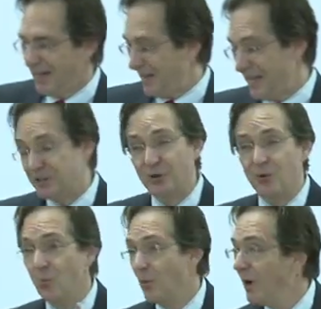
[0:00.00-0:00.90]
And that's
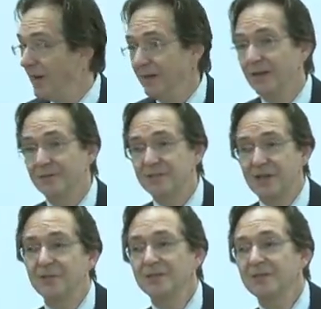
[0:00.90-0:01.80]
only one of
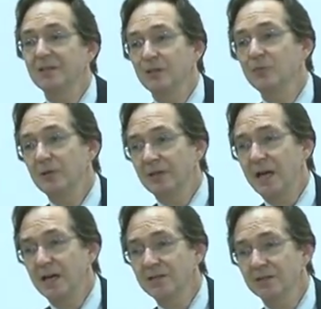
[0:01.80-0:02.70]
17
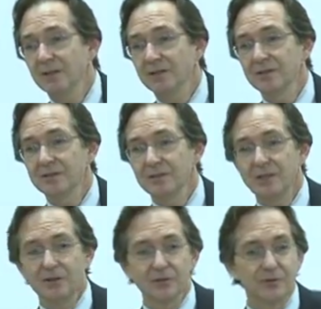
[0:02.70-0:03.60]
communication
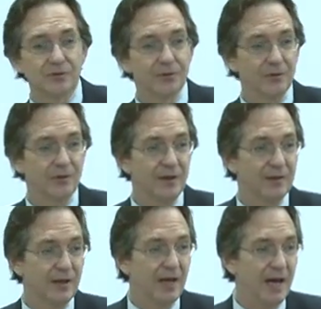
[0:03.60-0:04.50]
signals
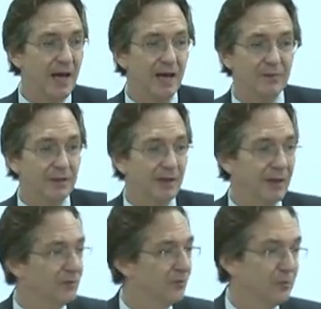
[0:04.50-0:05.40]
that they have. They
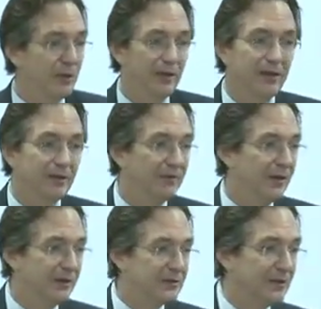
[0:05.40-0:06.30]
have plenty of
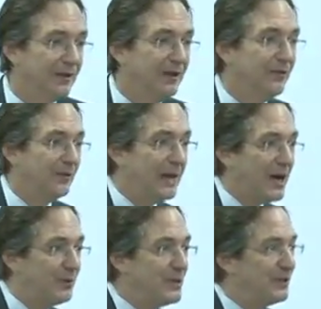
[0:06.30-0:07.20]
others. And for
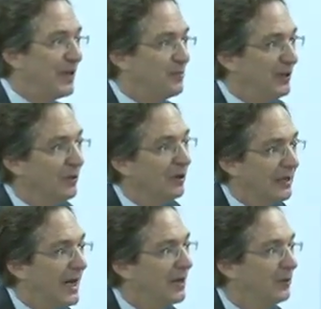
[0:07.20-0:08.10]
that reason, they've been
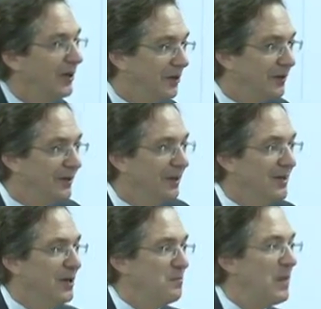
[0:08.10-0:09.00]
called honorary
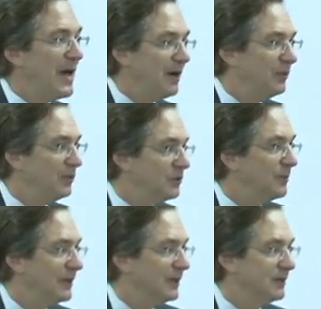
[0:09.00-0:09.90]
mammals
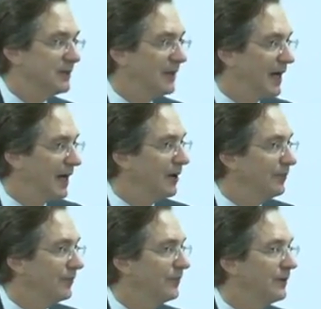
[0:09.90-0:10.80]
because they
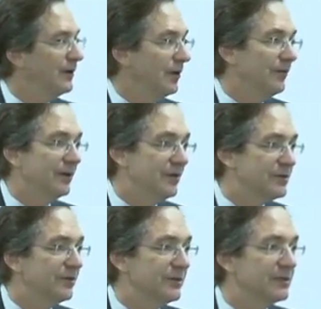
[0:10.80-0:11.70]
have, you know, a very
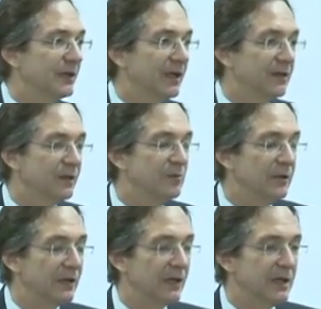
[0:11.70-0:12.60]
sophisticated
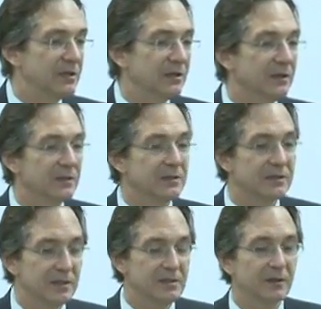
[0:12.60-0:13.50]
communication
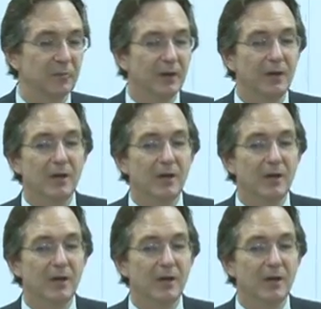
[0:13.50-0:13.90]
system.